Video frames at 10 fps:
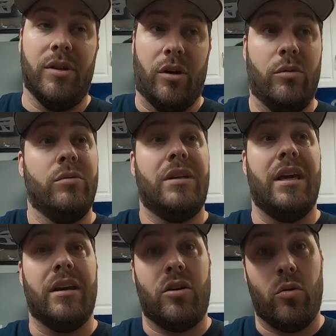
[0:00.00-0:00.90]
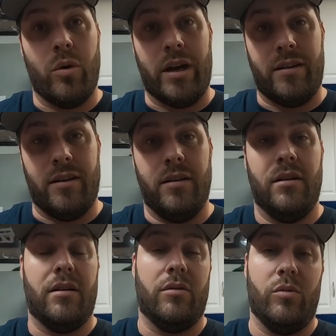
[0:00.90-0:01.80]
you know, get it corrected,
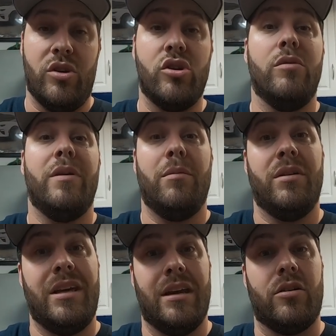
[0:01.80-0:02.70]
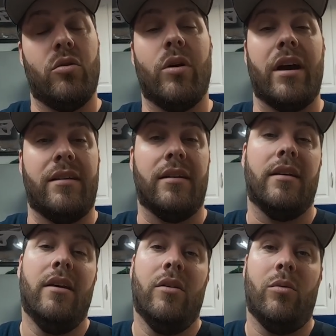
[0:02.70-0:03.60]
or we should be able to get it corrected
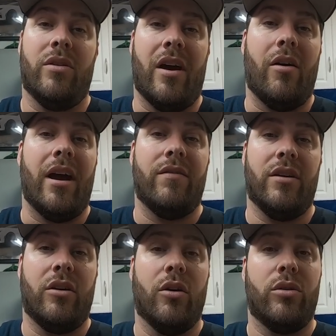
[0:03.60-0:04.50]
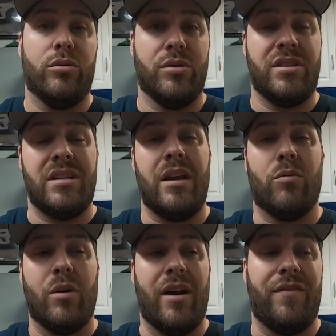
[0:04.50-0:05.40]
without having to go through a state
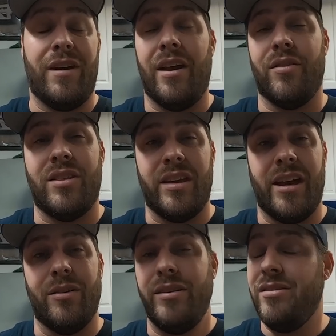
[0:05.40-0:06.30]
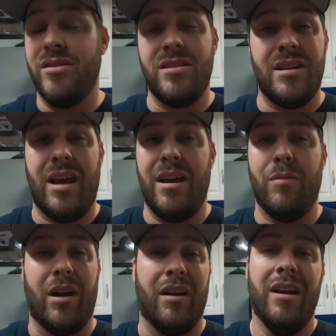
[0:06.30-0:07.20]
ref and everything else. It's just a
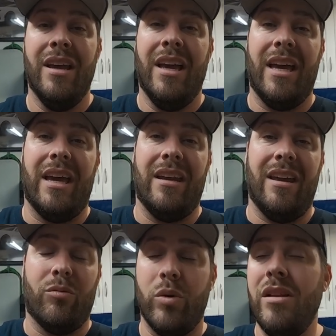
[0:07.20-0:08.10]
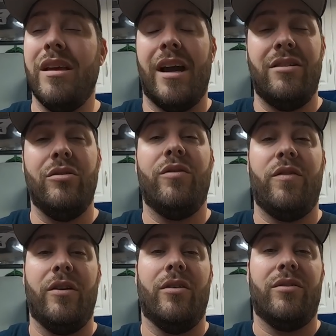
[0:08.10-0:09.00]
nightmare. And really, I do
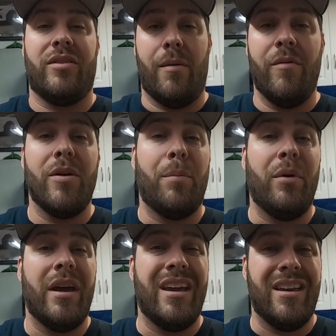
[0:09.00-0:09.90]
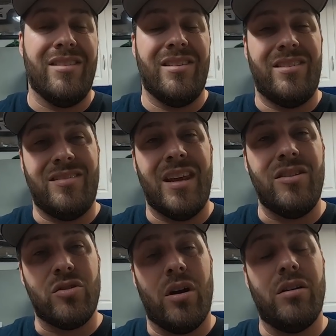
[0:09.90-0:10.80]
feel some of the play is the
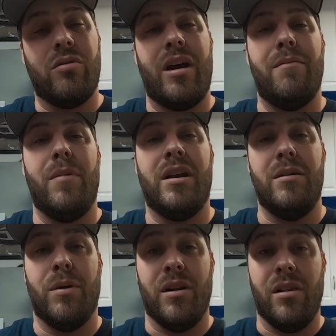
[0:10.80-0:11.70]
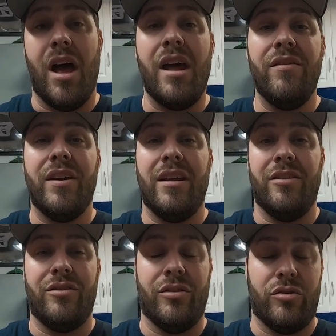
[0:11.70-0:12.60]
state trying to grab money, but a lot of it
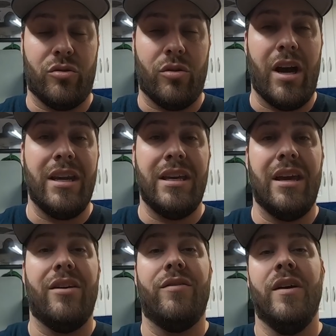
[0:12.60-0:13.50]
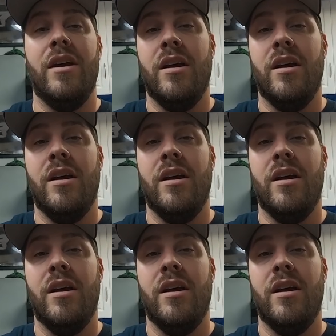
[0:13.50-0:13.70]
is to try to give